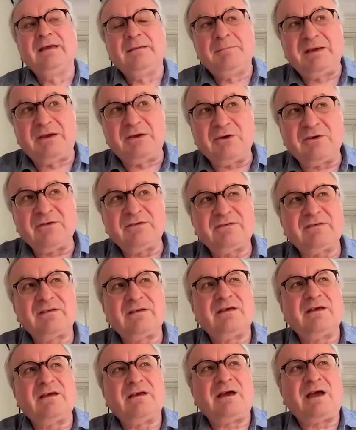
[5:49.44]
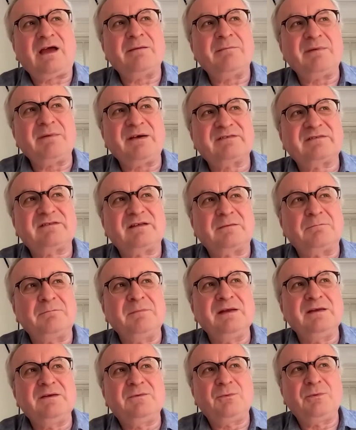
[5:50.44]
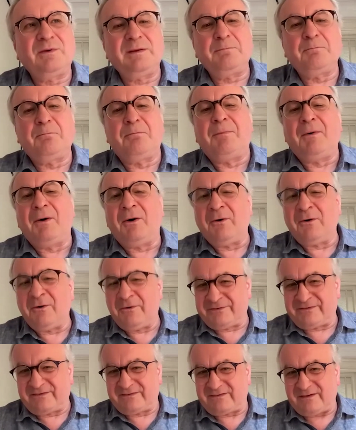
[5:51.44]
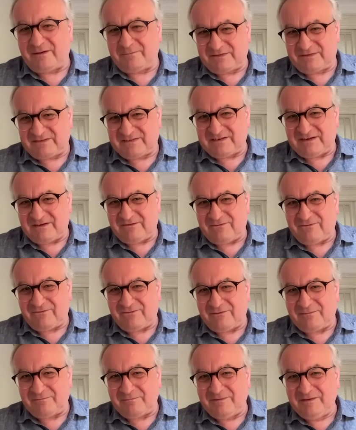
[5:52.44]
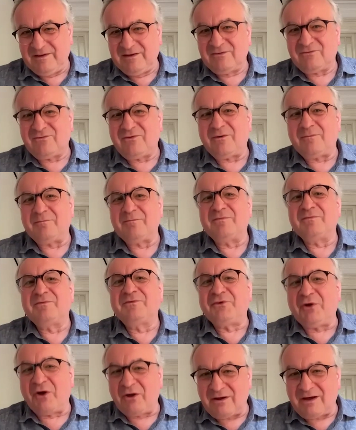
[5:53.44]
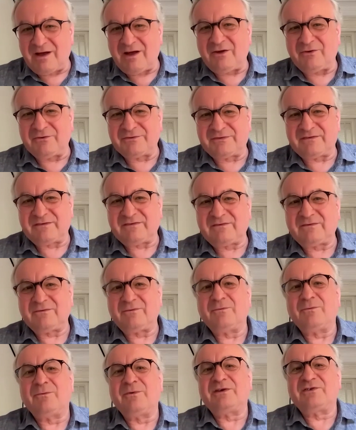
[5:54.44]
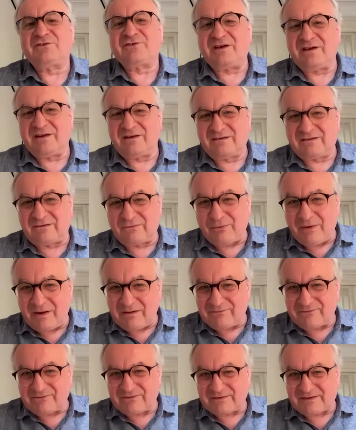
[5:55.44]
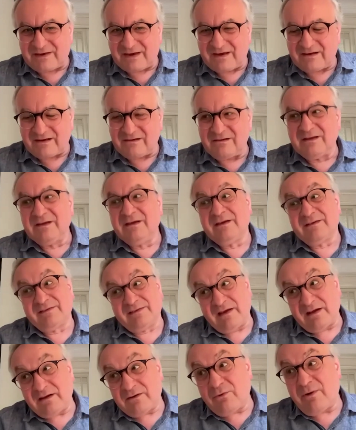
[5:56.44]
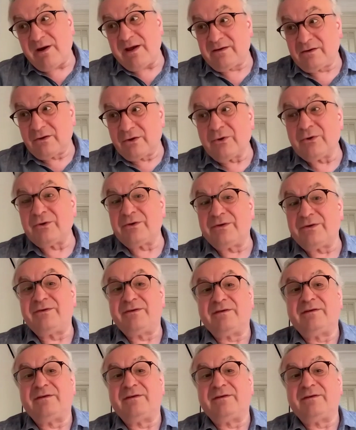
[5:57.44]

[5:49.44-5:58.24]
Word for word: because I must admit, we bought some stuff from, from dollhouses, which are in twelve scale. They're quite good.